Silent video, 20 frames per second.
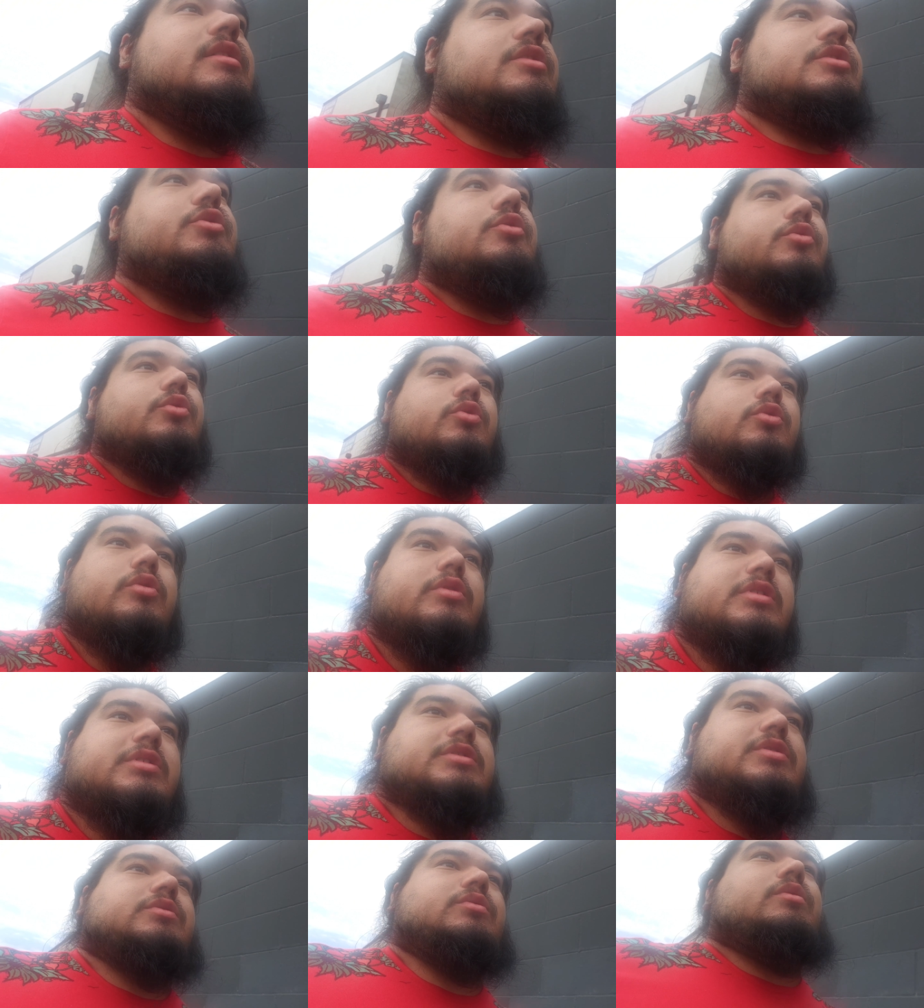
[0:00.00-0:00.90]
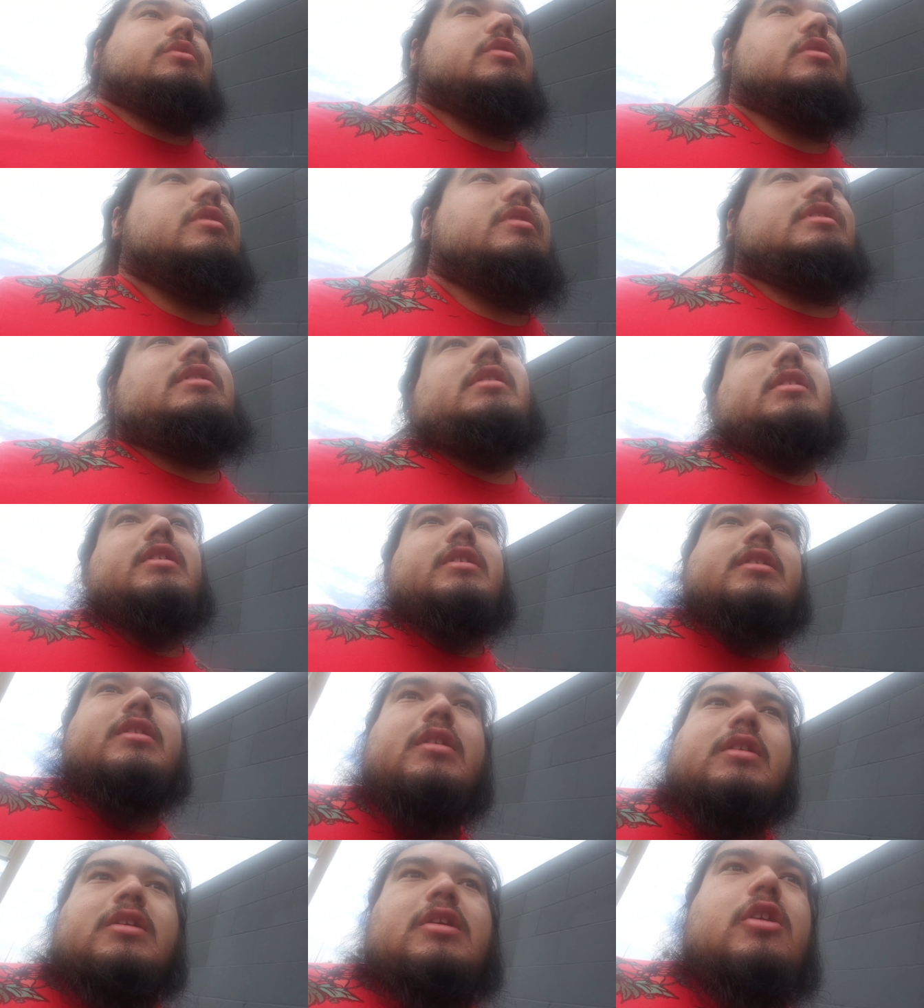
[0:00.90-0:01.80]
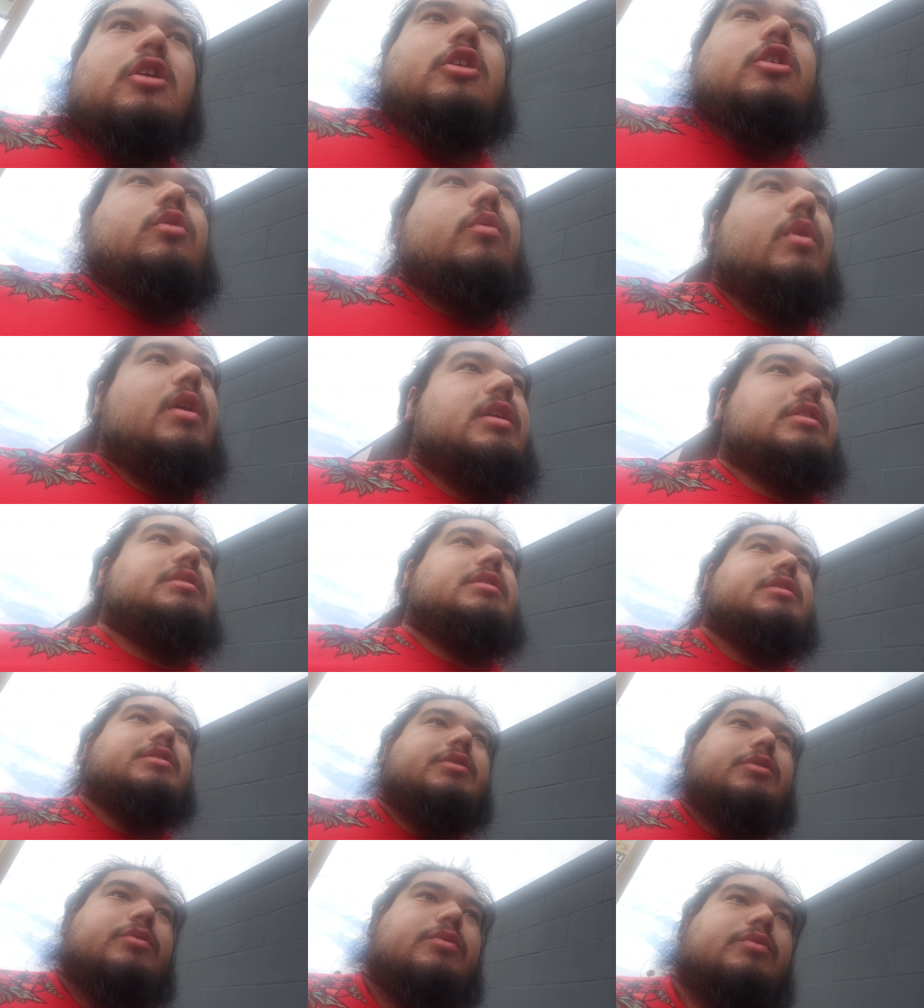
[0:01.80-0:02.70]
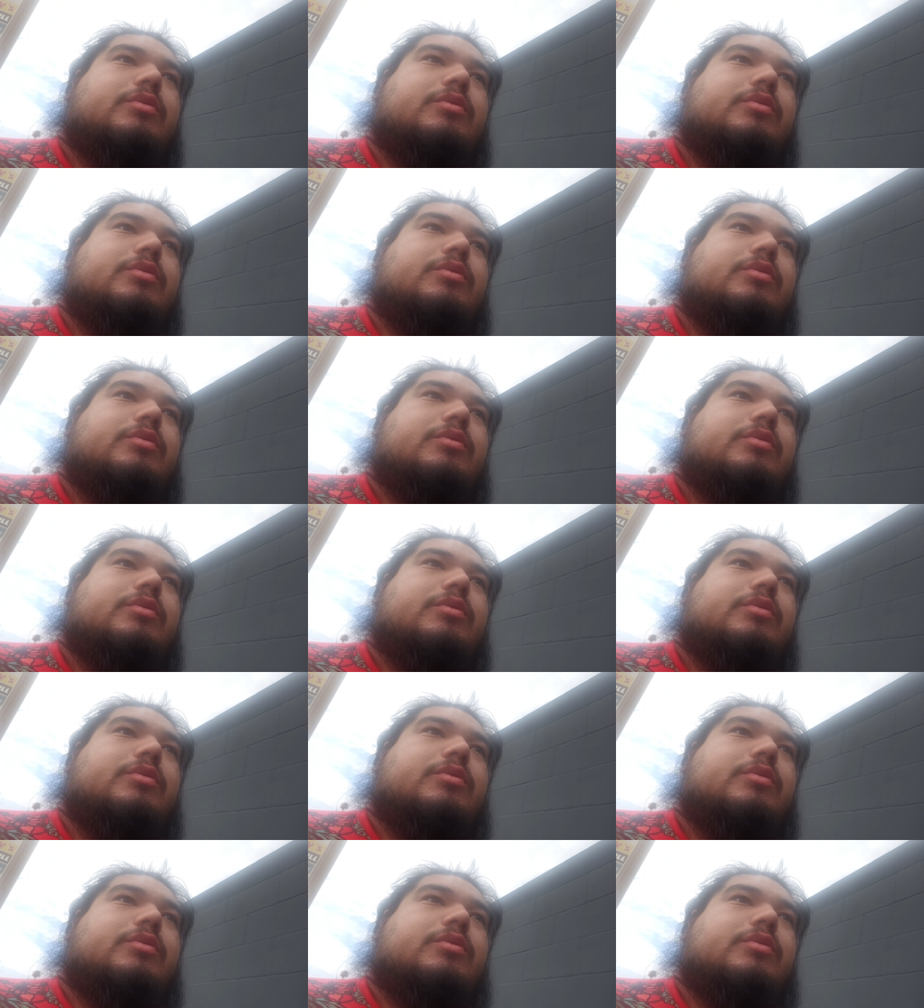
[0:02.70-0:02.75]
to the store or walked to